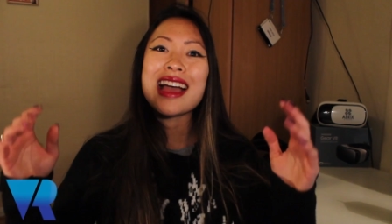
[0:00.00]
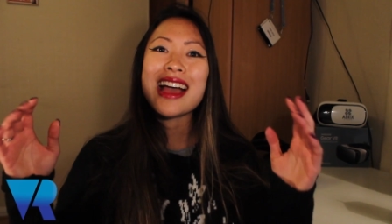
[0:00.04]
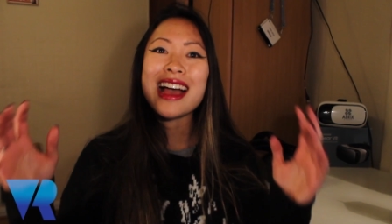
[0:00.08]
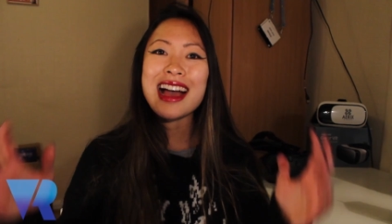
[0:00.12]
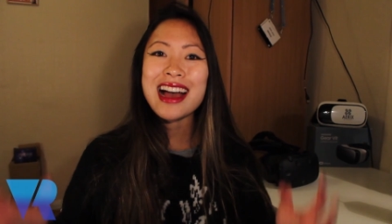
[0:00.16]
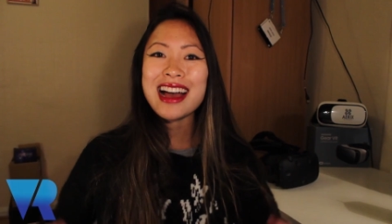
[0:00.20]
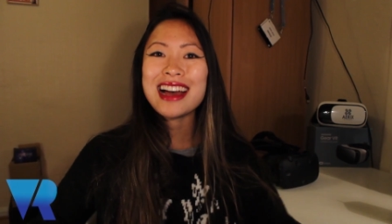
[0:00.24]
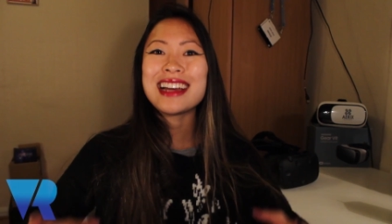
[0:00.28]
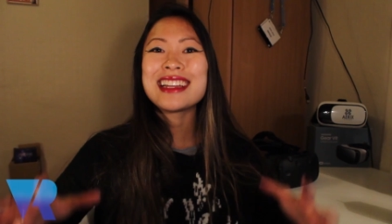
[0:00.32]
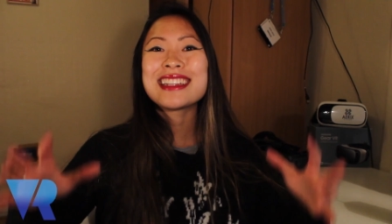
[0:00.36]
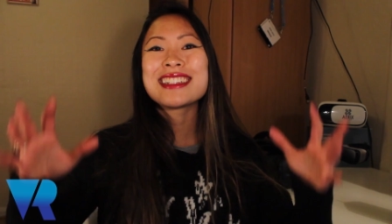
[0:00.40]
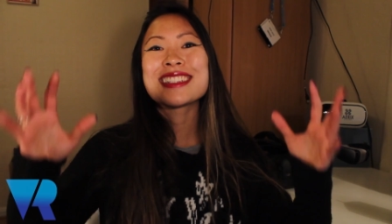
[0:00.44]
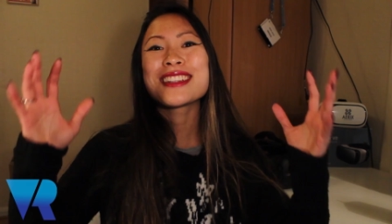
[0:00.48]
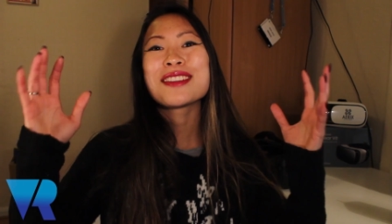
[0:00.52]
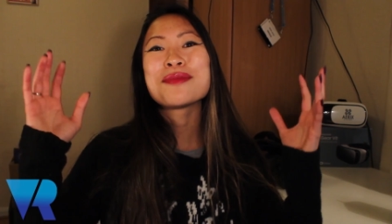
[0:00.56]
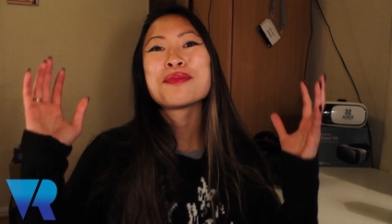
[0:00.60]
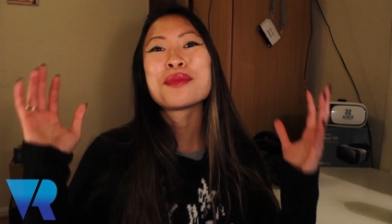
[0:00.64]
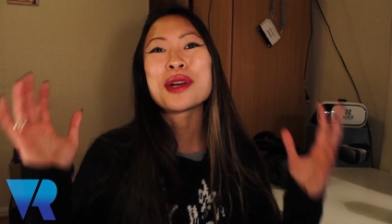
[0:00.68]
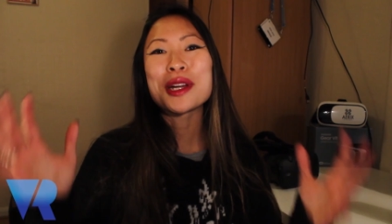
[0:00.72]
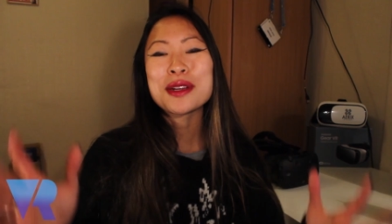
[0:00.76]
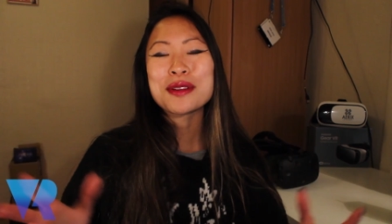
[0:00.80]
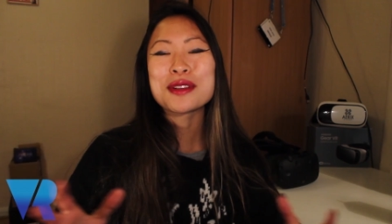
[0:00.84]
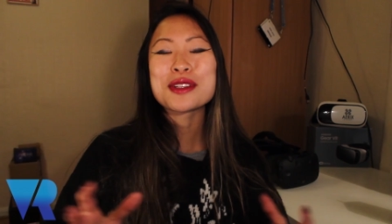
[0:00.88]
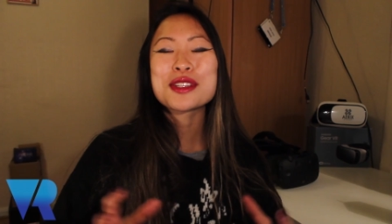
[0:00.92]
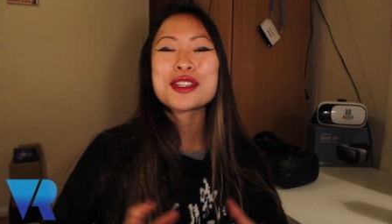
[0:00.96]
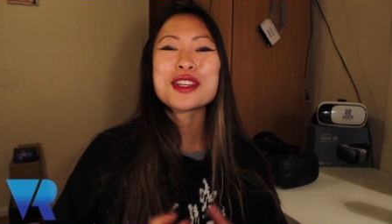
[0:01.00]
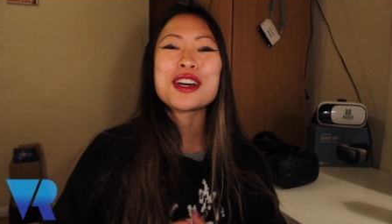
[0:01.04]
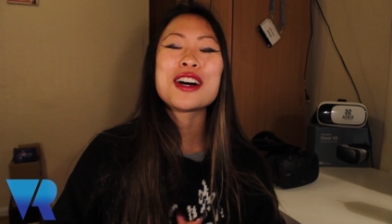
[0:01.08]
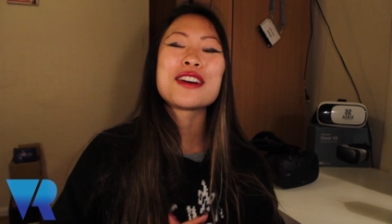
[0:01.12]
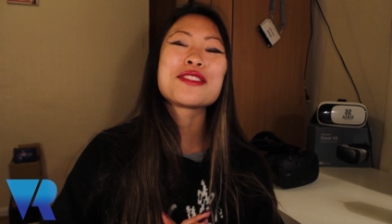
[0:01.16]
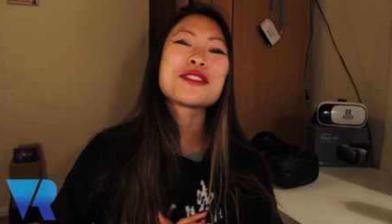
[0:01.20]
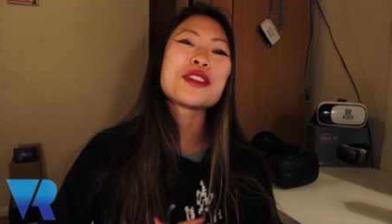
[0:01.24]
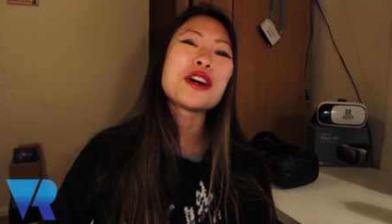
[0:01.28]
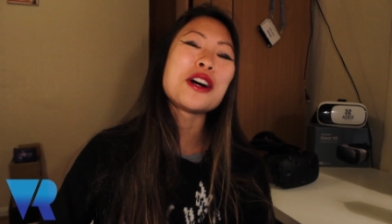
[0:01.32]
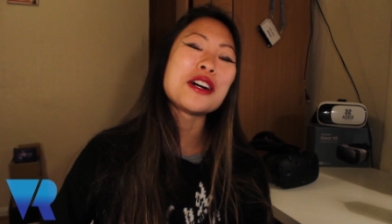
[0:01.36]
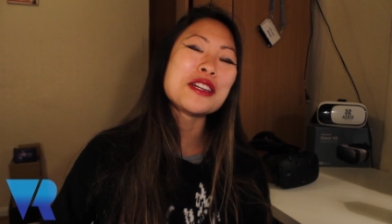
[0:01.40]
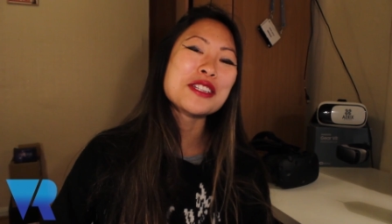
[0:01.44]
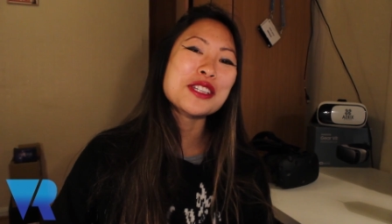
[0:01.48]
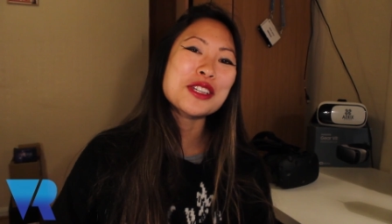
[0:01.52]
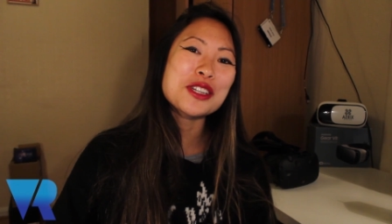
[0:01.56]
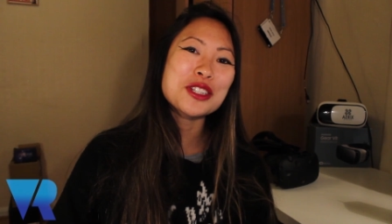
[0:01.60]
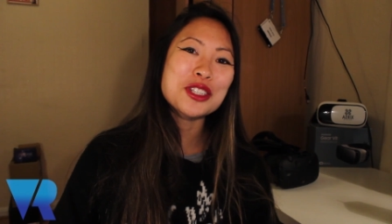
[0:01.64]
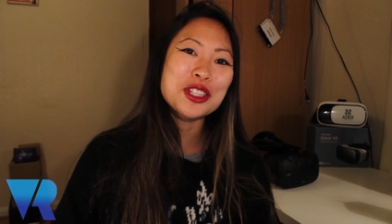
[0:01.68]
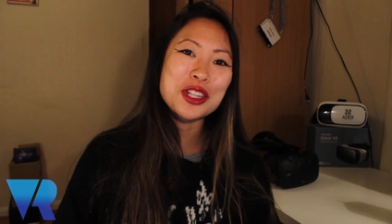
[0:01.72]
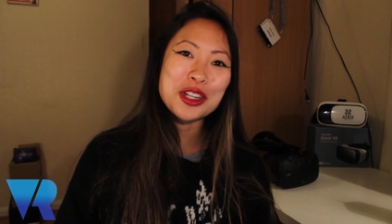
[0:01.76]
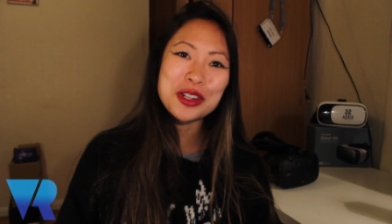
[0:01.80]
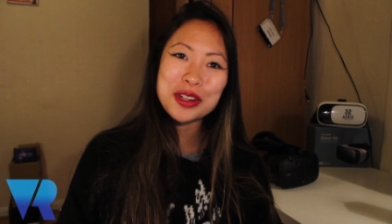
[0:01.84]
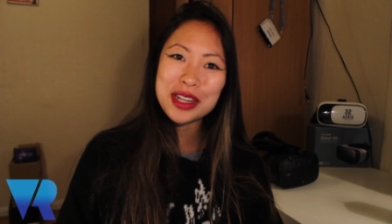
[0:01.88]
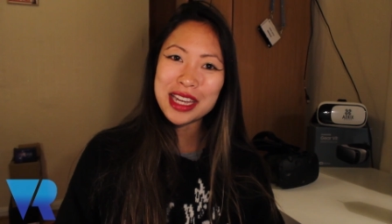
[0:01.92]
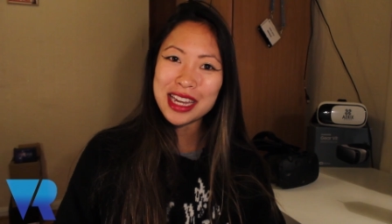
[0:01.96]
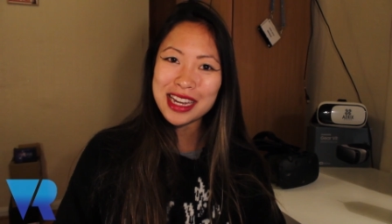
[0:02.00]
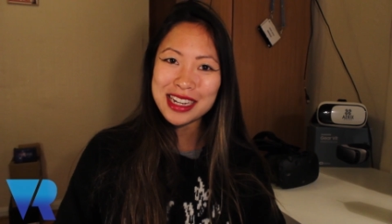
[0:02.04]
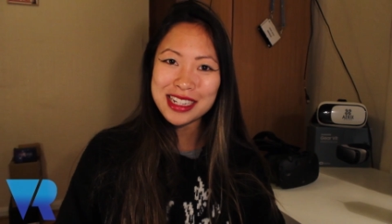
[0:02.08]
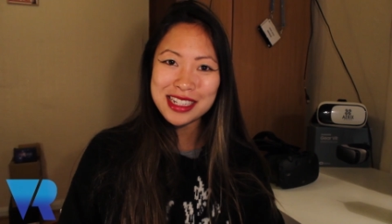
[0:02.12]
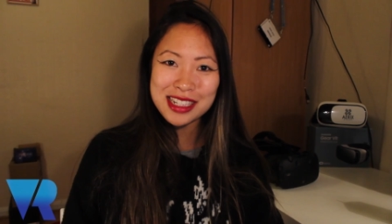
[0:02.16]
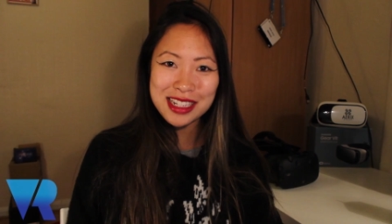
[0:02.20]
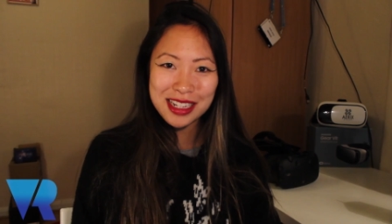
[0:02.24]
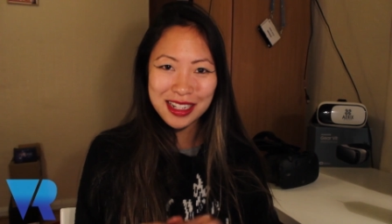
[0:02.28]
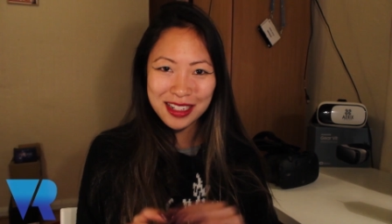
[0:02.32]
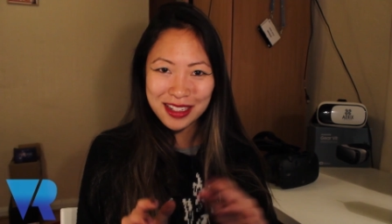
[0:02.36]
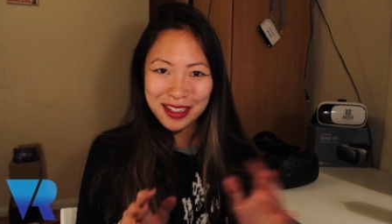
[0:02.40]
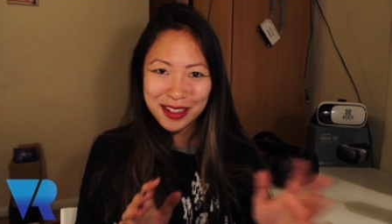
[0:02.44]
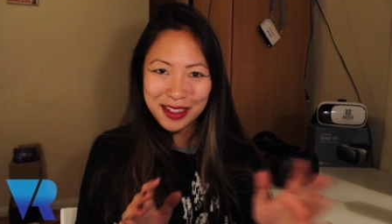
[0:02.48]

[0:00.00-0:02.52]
And Microsoft also showcased a